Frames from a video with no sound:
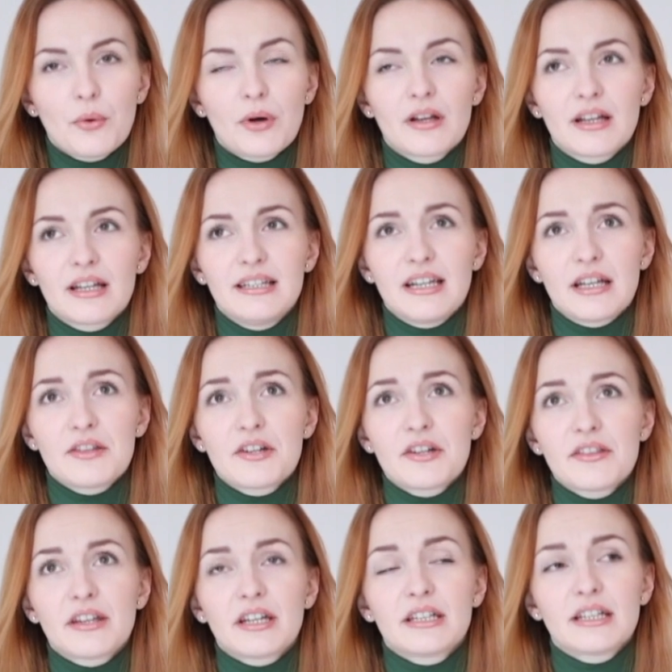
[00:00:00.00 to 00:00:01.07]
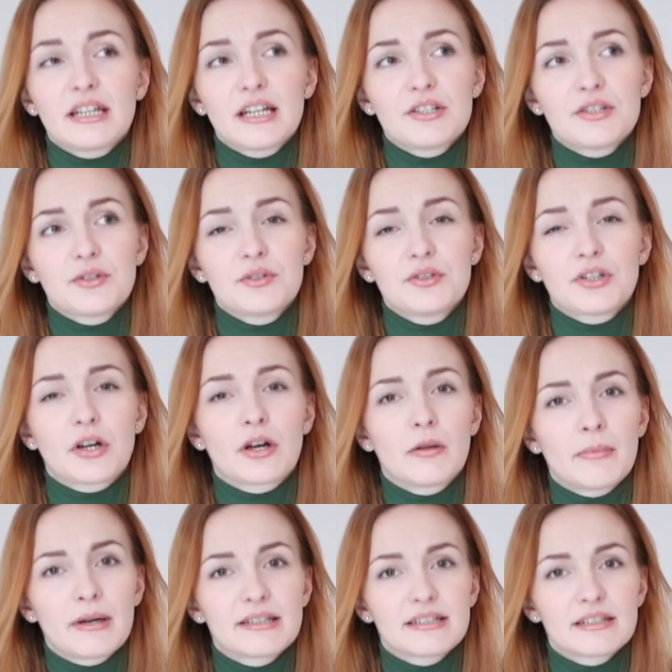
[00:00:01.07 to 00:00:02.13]
Well, another thing that I do to
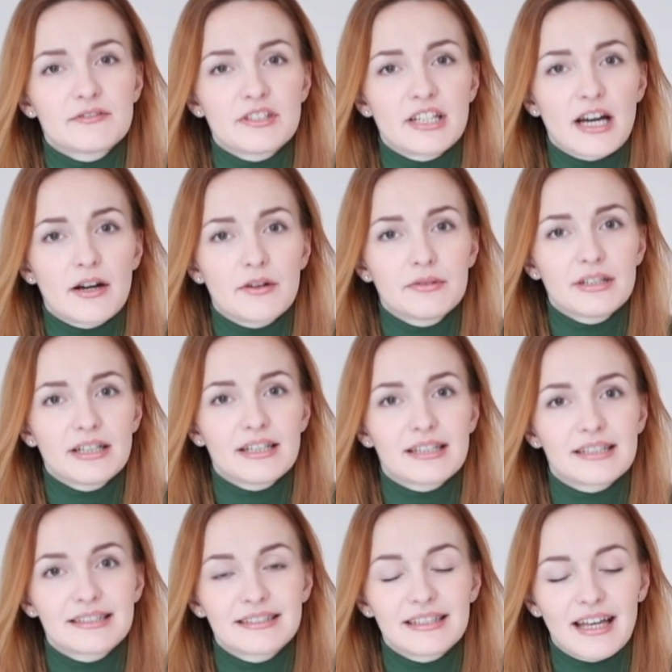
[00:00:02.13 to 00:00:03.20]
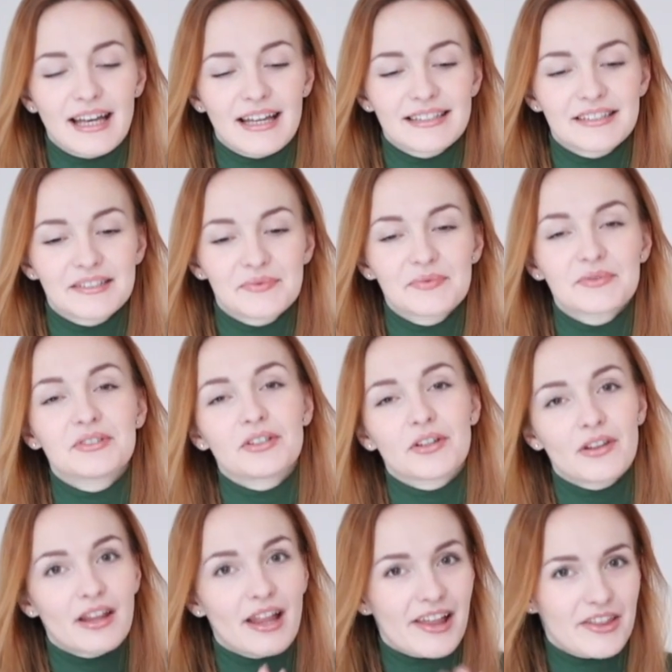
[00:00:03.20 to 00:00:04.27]
calm myself down is that,
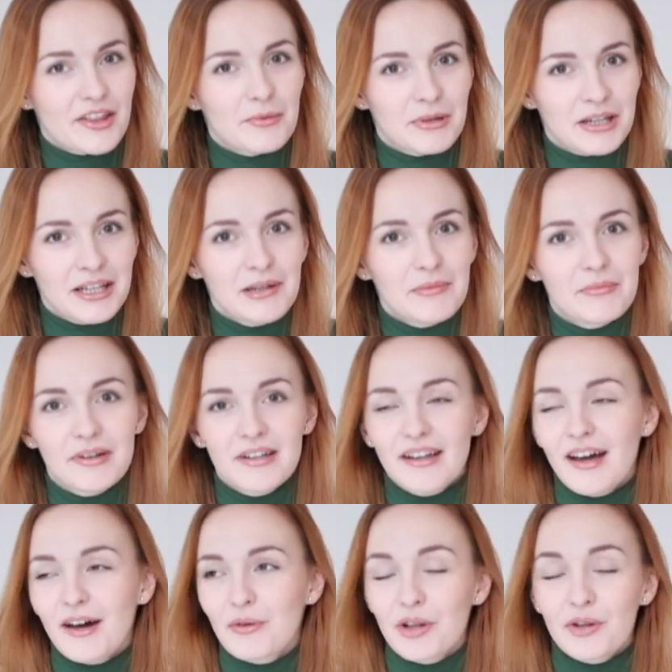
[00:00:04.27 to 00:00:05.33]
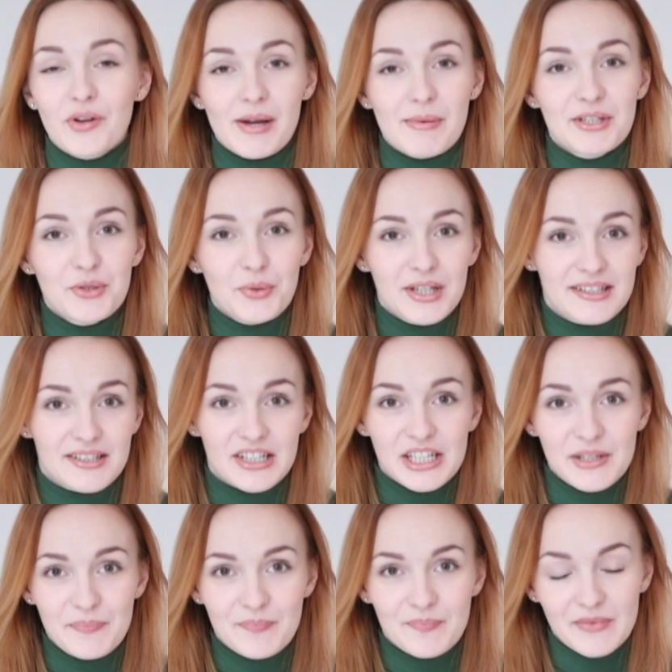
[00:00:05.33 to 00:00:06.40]
don't laugh at me, but I will grab a
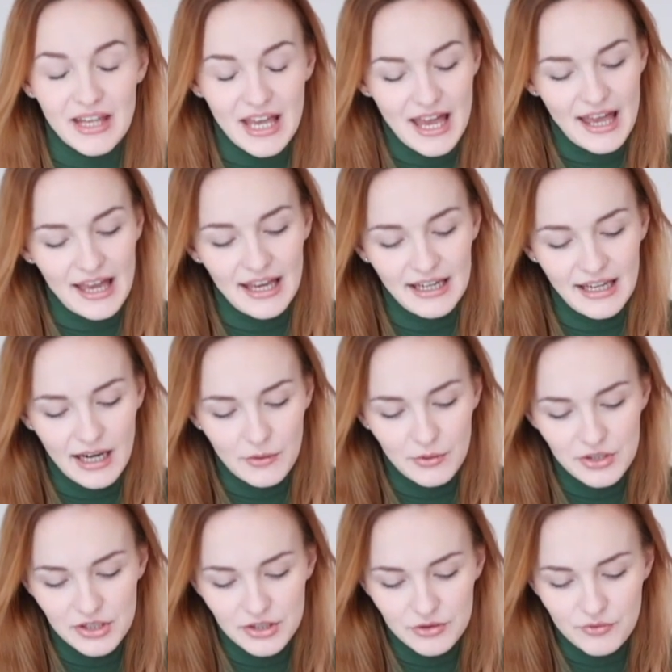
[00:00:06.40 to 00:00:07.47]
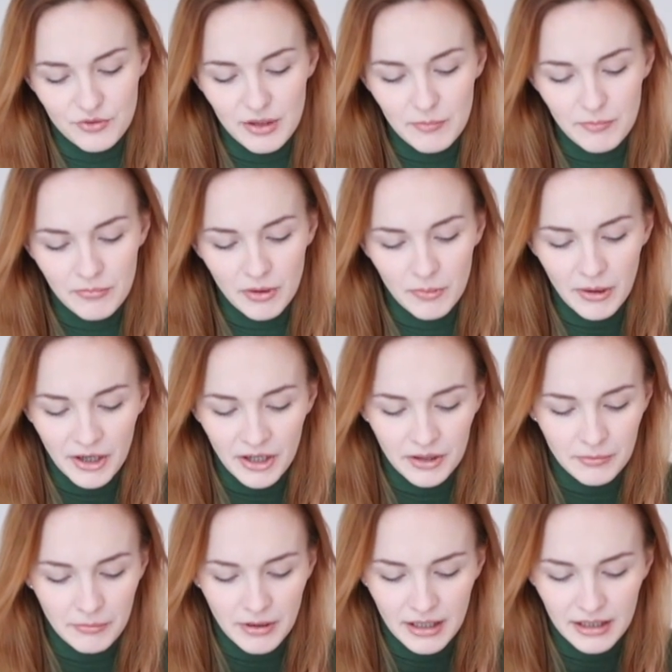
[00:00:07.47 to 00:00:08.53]
tweezer and I would just rip
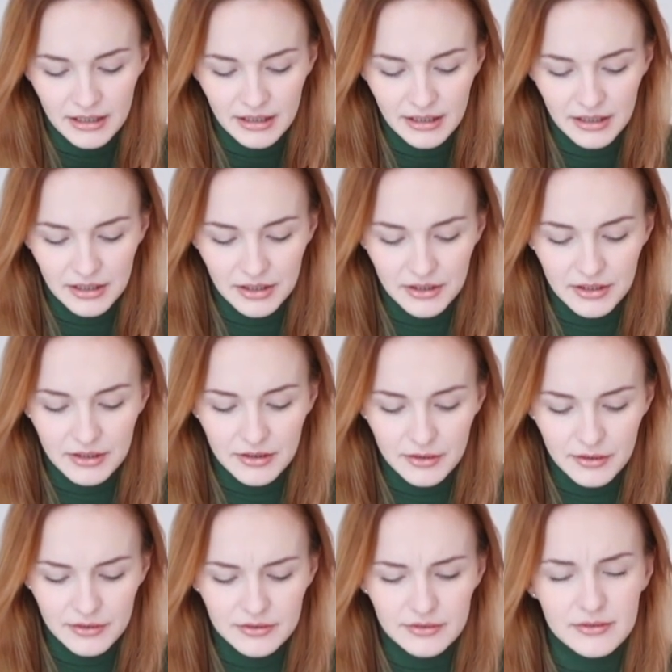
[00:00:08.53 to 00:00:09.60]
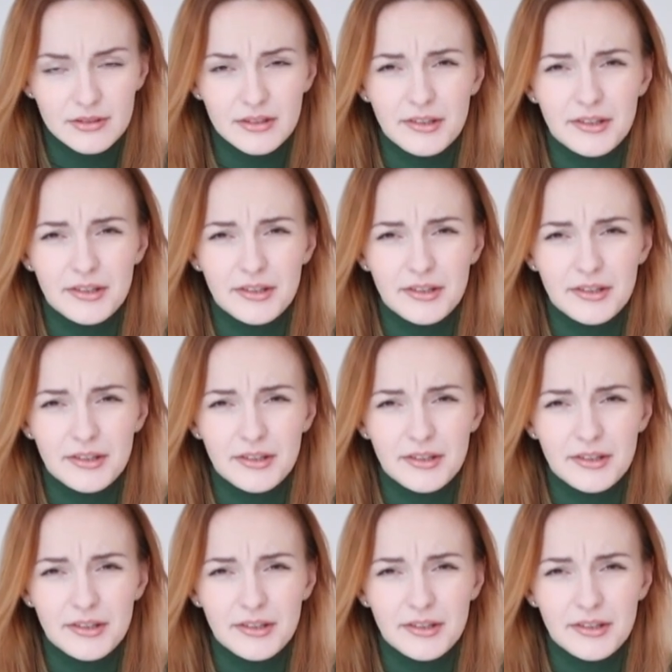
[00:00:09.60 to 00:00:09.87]
apart my cuticles,